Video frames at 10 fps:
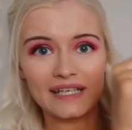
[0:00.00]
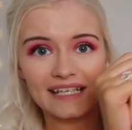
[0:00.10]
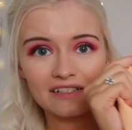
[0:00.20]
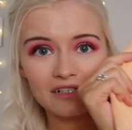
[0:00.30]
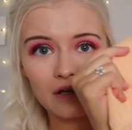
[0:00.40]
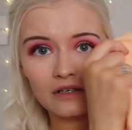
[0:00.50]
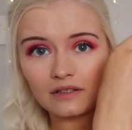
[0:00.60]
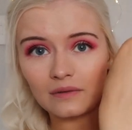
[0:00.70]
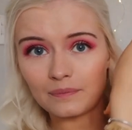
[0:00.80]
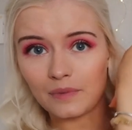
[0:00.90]
peach
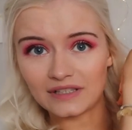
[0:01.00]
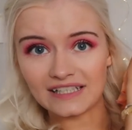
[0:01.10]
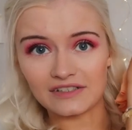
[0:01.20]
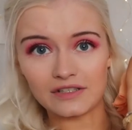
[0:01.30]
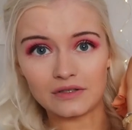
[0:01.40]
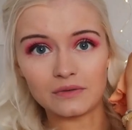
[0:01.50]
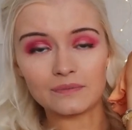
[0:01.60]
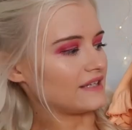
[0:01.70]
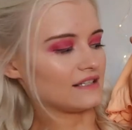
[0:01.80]
bodysuit.